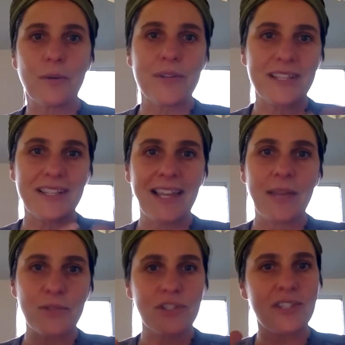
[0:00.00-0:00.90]
There wasn't like
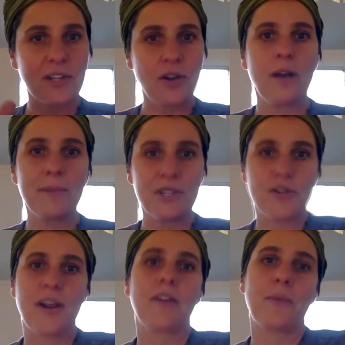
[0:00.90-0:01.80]
it was just a common
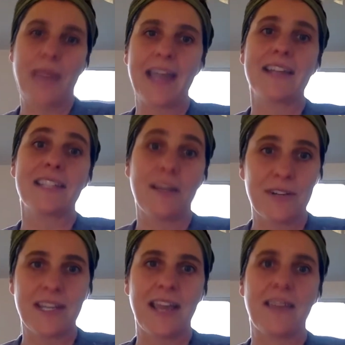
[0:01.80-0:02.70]
trail that we hiked
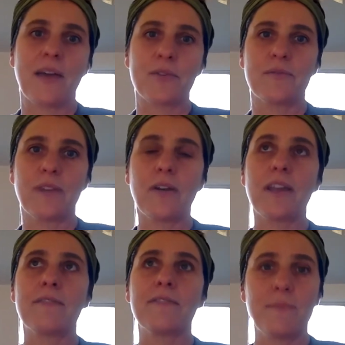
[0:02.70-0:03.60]
every day that was hmm.
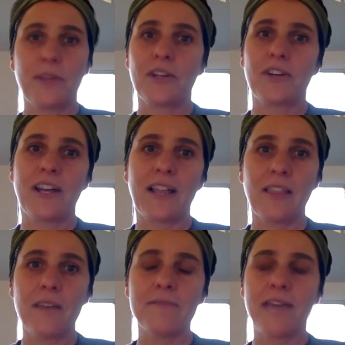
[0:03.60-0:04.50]
very familiar. And I
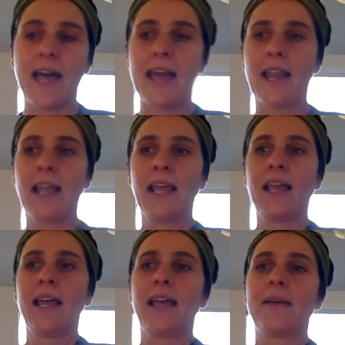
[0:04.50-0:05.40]
love that
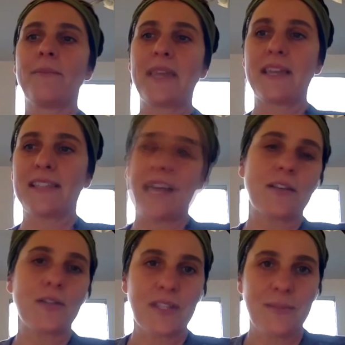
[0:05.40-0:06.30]
because
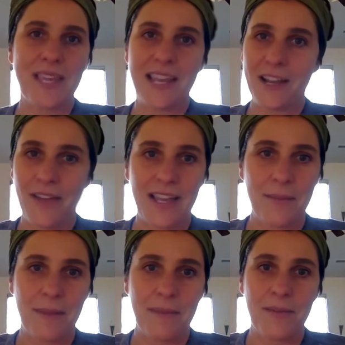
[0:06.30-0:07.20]
that's also the beginning of Hike
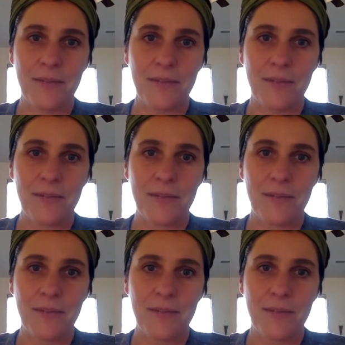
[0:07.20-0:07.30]
It Baby.